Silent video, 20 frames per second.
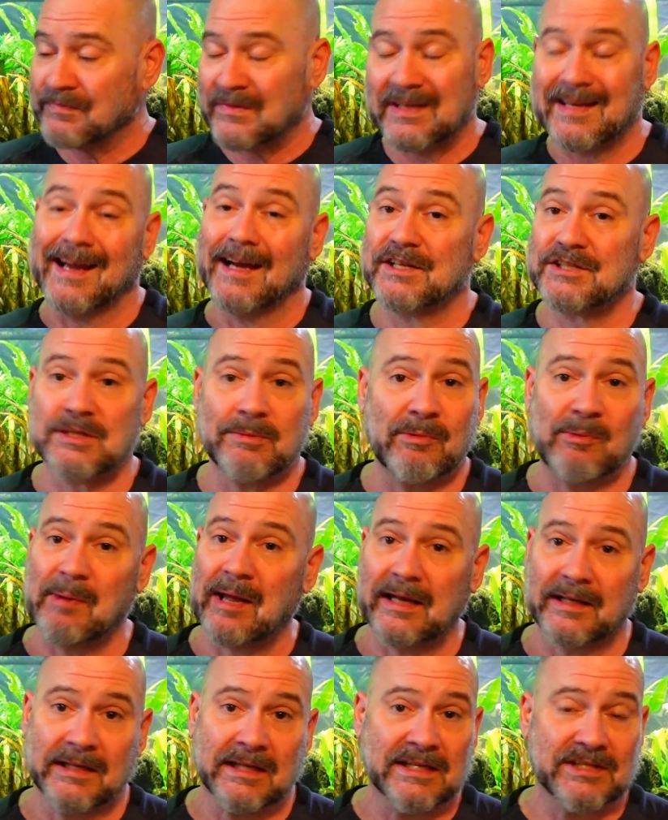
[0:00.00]
Calcium and
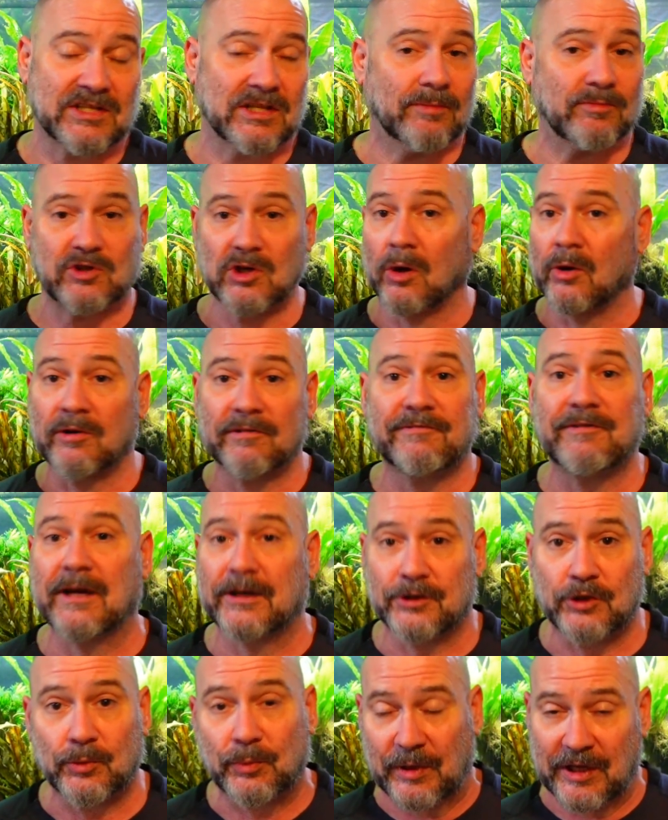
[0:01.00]
magnesium don't
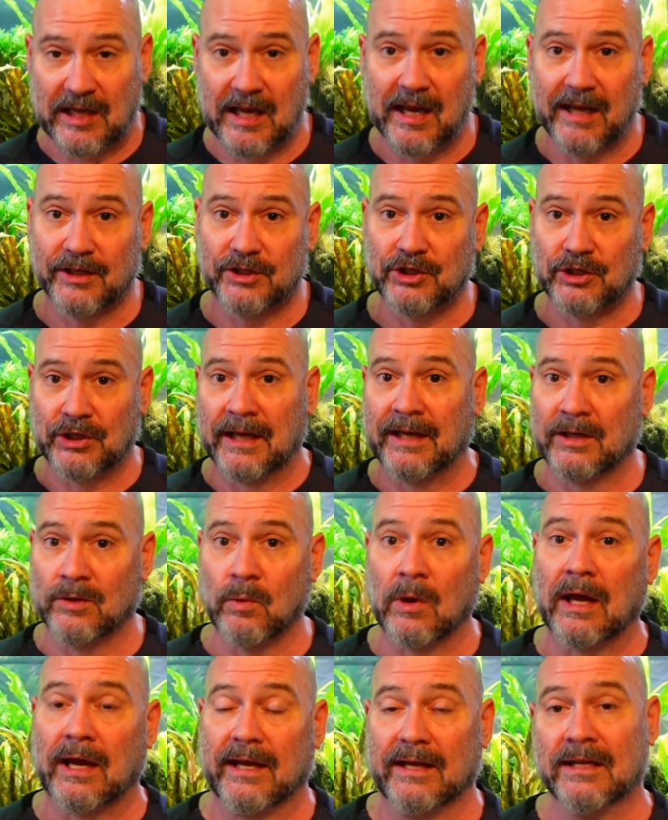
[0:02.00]
affect your pH in any
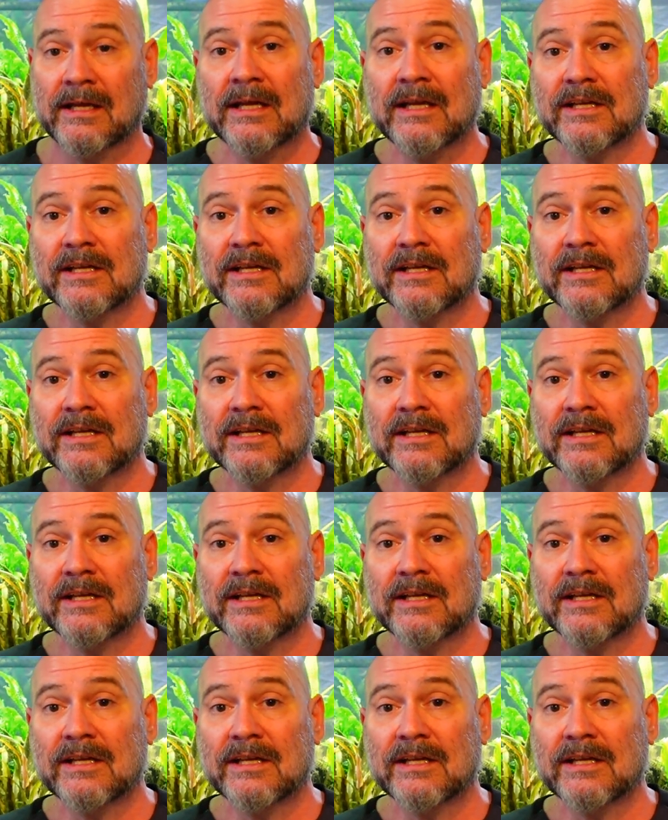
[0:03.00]
way.